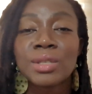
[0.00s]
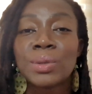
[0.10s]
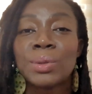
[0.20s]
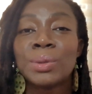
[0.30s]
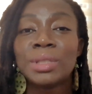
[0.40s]

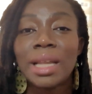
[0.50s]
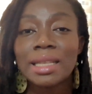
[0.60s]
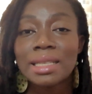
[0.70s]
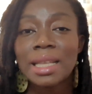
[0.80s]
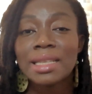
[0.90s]
So
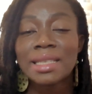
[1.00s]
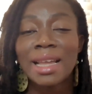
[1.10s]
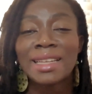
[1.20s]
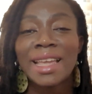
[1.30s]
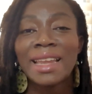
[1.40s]
that's
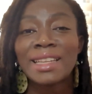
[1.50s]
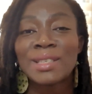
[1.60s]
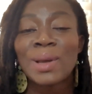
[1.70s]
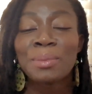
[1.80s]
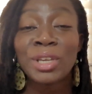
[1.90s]
that. And
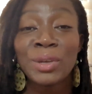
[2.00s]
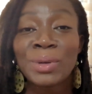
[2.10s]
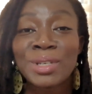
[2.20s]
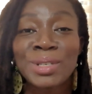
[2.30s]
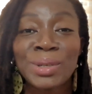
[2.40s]
so I'm
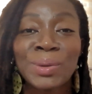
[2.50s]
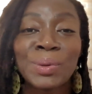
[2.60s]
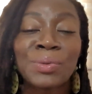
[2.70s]
curious to know